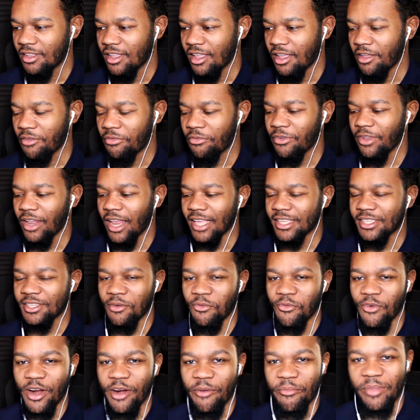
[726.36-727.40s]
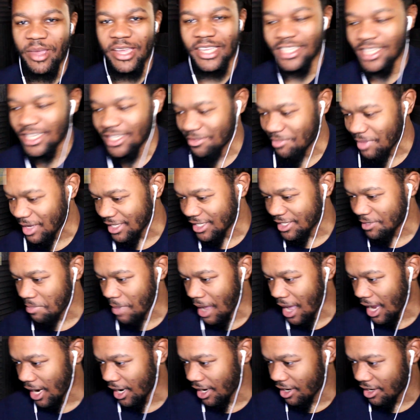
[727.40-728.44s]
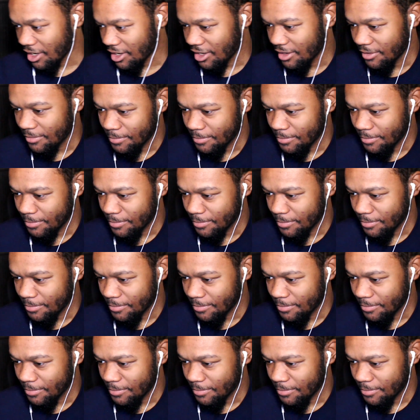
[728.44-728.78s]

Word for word: I feel like some rare beast has been spotted.